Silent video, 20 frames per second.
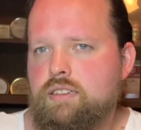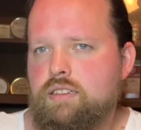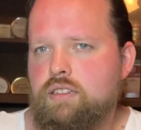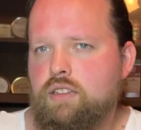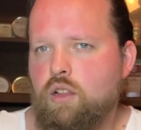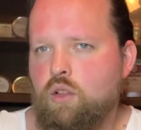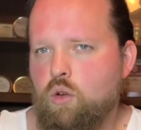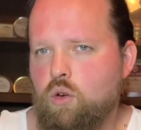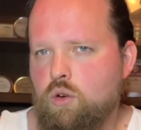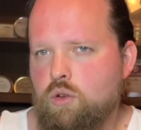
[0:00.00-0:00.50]

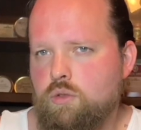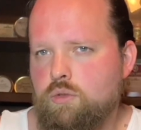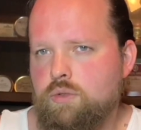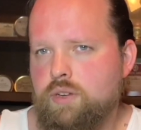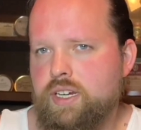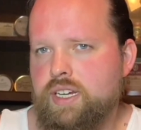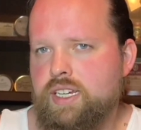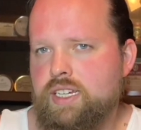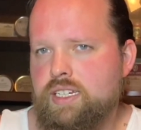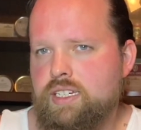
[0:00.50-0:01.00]
The Lord of the
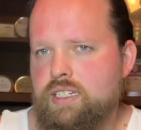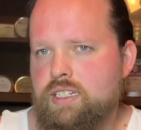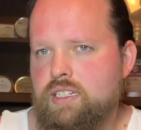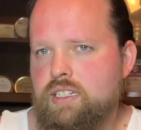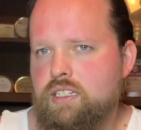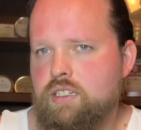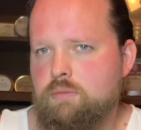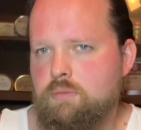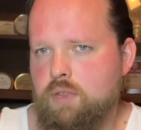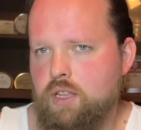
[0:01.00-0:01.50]
Rings,
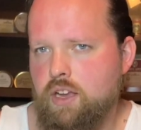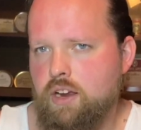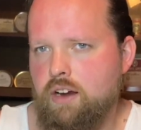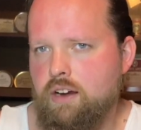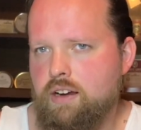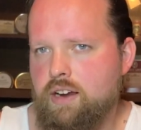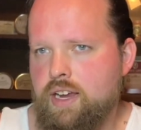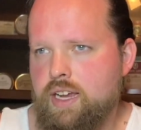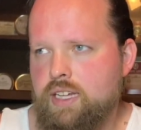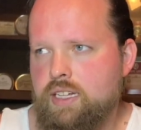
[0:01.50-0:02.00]
The
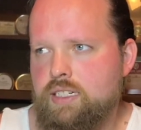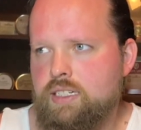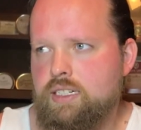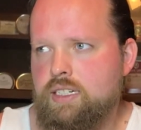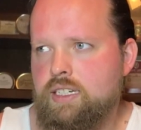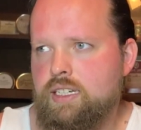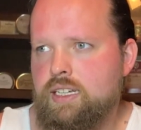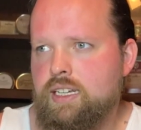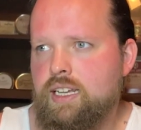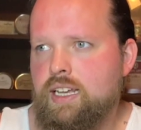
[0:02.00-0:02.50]
Silmarillion,
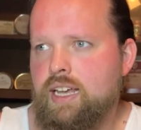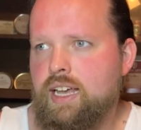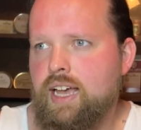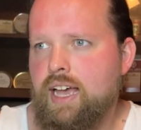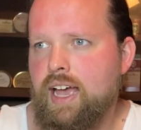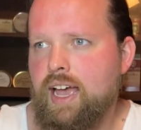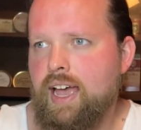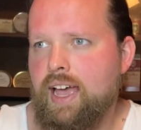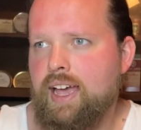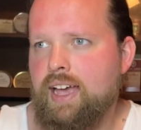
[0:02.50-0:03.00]

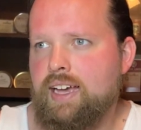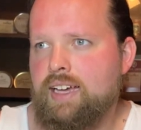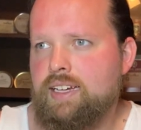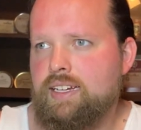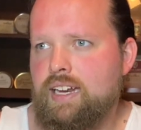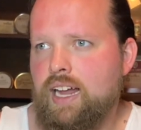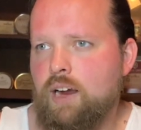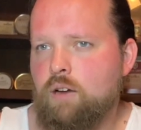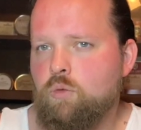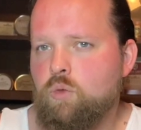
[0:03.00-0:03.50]

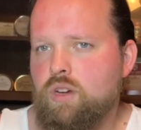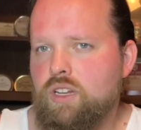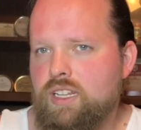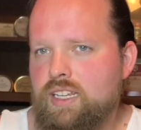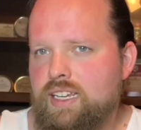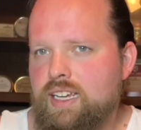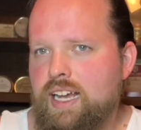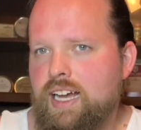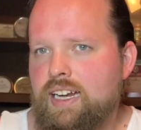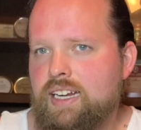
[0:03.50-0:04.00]
and I
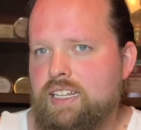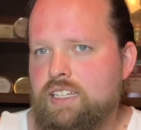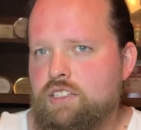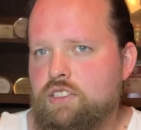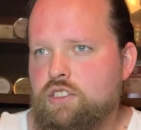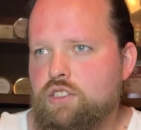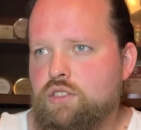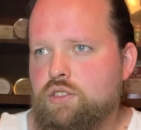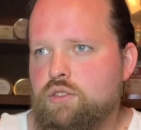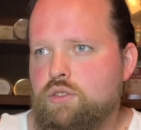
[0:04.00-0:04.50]
really got
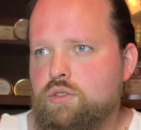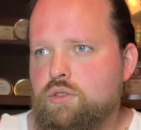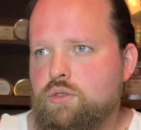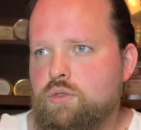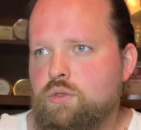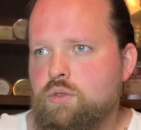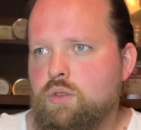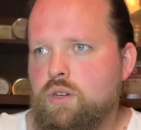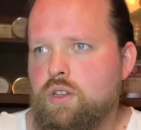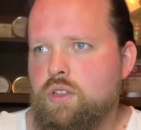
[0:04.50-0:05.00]

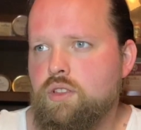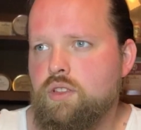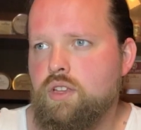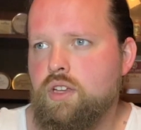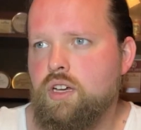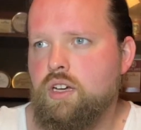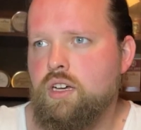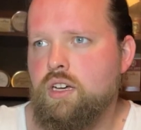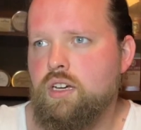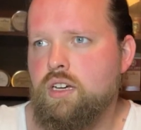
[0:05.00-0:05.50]
into
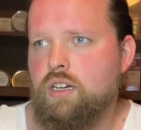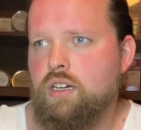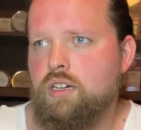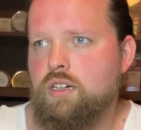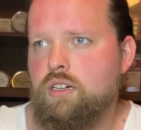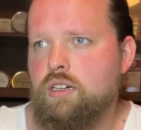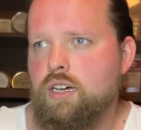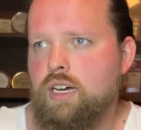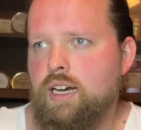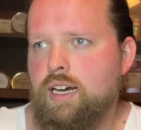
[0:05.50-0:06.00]

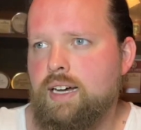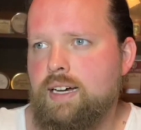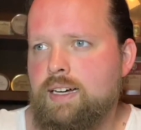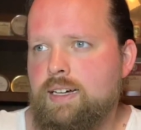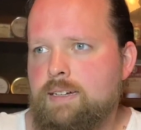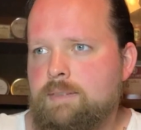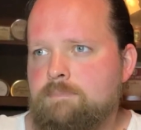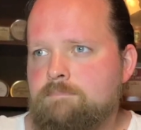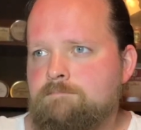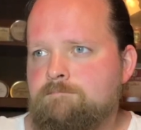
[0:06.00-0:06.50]
the,
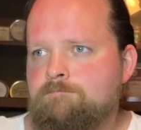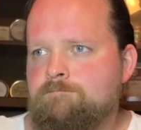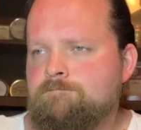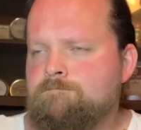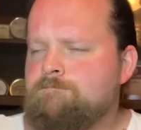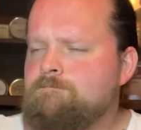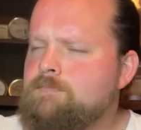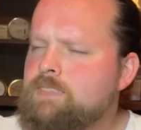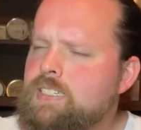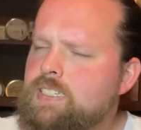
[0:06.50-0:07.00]
um,
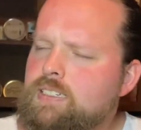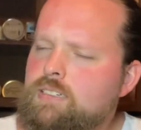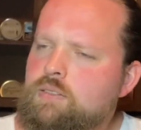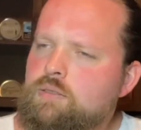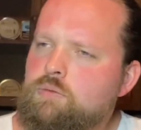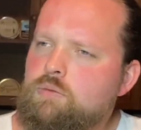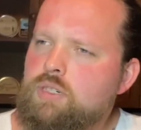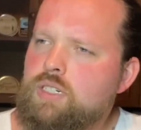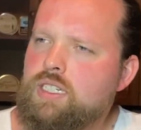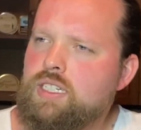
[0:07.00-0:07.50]

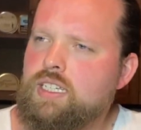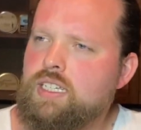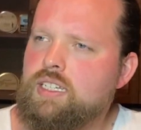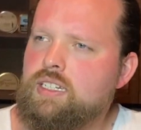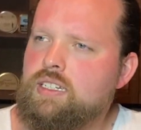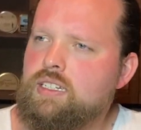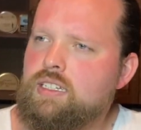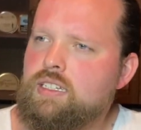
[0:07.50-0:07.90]
what is it?